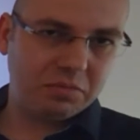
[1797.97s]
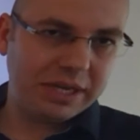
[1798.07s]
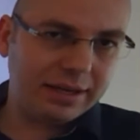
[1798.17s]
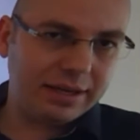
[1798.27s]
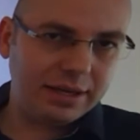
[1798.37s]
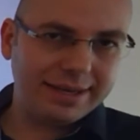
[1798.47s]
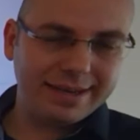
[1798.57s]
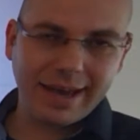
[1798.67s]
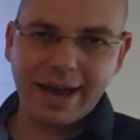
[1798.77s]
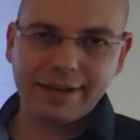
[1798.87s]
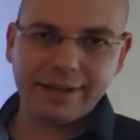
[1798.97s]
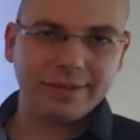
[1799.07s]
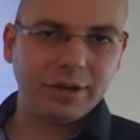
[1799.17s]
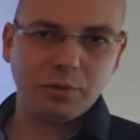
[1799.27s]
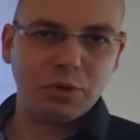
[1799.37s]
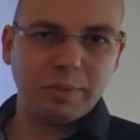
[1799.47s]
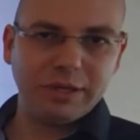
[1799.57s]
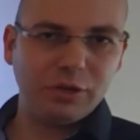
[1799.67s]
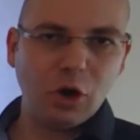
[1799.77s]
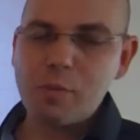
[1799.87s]
he can, and there will
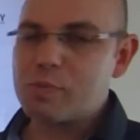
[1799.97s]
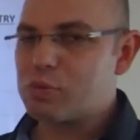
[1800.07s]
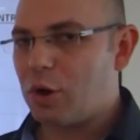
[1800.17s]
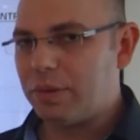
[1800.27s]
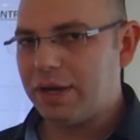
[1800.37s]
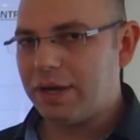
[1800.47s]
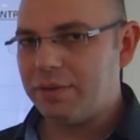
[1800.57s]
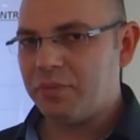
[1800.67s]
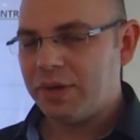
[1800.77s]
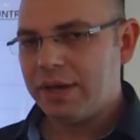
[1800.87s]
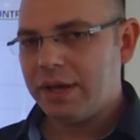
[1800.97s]
be no problem